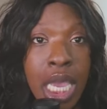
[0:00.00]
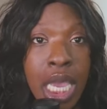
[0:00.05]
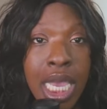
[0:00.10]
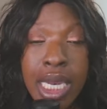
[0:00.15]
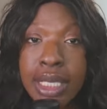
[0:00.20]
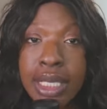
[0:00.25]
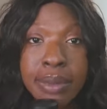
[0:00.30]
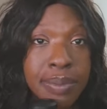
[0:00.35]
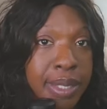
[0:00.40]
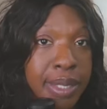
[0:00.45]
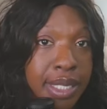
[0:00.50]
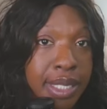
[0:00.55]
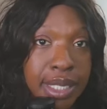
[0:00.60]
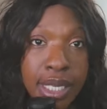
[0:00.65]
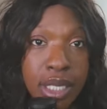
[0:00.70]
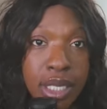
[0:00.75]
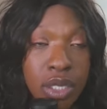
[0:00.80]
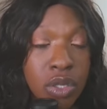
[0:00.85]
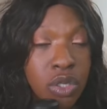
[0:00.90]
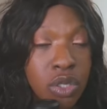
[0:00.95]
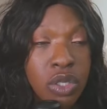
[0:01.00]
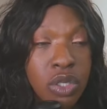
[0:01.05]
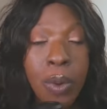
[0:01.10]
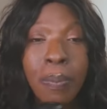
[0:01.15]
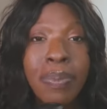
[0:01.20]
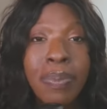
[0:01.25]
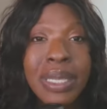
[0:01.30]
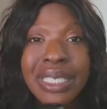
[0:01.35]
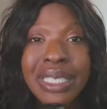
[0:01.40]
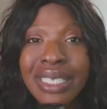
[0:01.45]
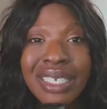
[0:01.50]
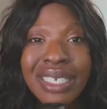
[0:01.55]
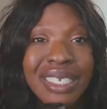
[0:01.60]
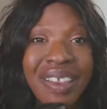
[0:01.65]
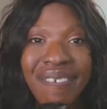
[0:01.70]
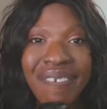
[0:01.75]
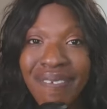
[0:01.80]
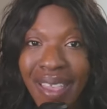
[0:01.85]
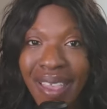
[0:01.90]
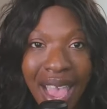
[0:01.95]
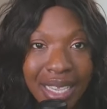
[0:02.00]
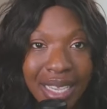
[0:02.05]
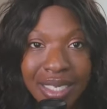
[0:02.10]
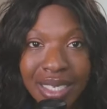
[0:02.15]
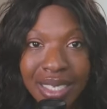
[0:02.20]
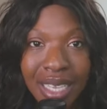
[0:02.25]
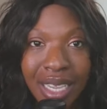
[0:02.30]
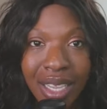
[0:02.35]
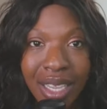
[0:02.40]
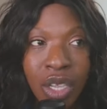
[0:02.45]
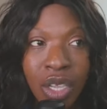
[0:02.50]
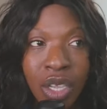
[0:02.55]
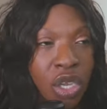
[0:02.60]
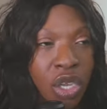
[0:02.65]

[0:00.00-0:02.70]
It is a business. There's no business in fasting.